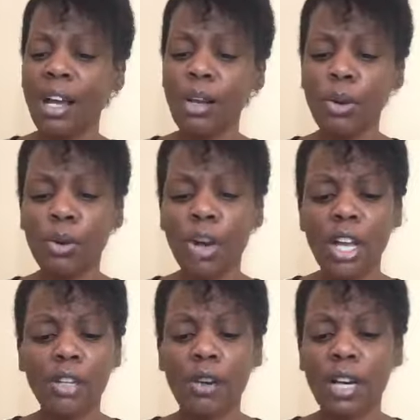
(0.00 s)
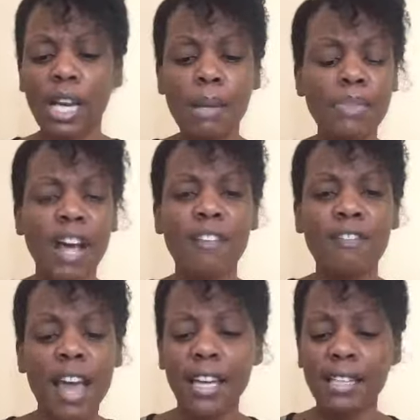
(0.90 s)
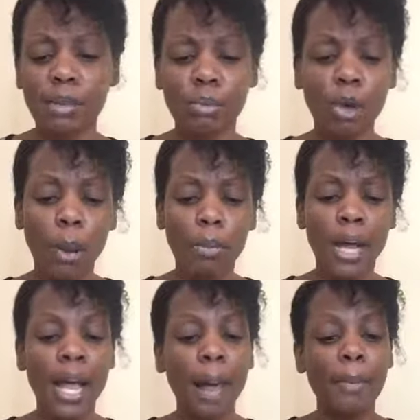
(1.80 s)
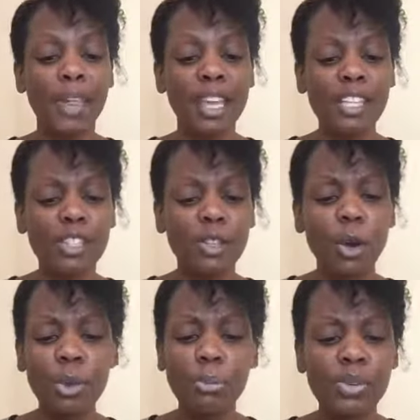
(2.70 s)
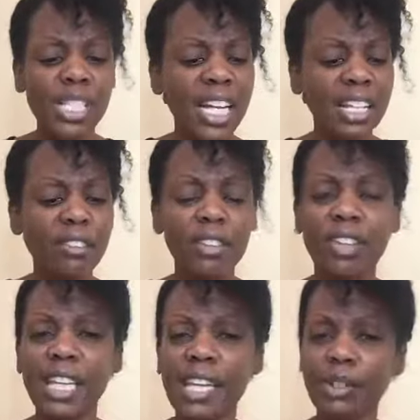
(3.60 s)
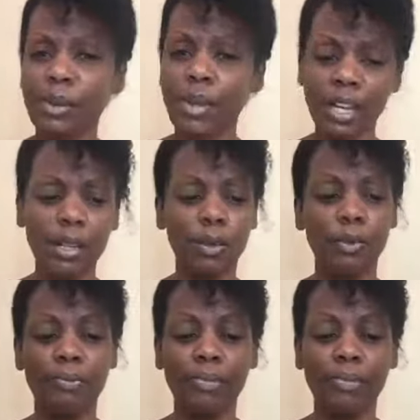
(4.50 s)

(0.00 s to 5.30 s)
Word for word: Look, your claims are valid and proper, but there is no representative of the king to hear you.